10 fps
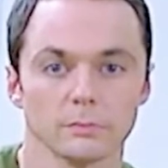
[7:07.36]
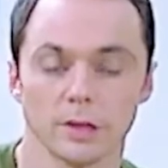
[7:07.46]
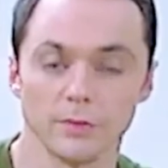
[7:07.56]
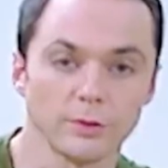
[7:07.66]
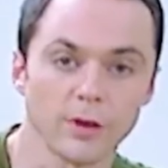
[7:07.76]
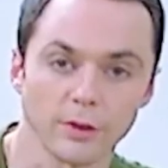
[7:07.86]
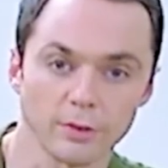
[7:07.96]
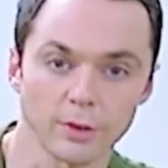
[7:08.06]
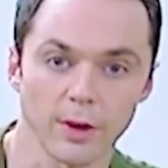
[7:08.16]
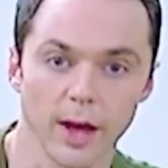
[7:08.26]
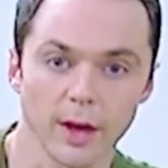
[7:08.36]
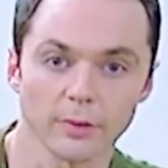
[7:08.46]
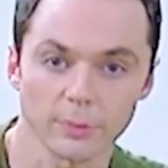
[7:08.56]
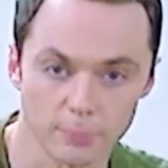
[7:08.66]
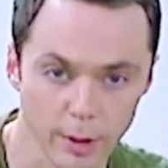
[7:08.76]
And if you touch the
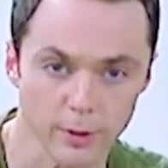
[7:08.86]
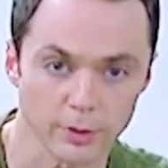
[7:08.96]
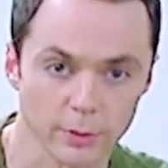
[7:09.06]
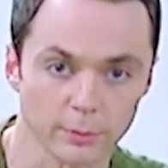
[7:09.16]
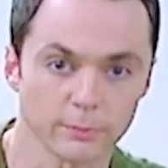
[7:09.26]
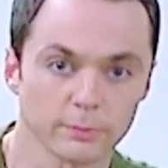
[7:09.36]
ground, burn you.